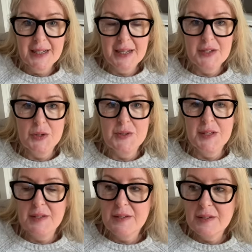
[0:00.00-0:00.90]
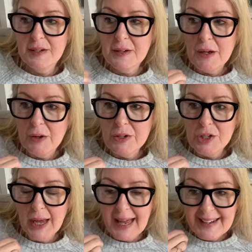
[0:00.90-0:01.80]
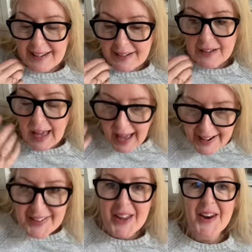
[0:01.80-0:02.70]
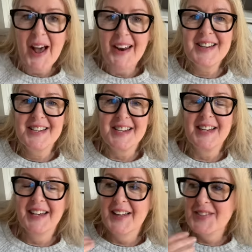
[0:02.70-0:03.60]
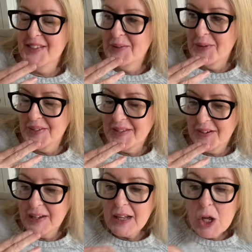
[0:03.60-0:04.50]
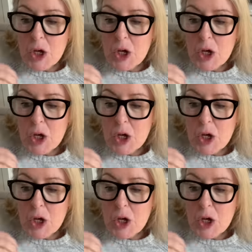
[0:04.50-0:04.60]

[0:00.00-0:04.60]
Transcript: Let's use this as an analogy. An, an, an analogy. I can't say the word, sorry.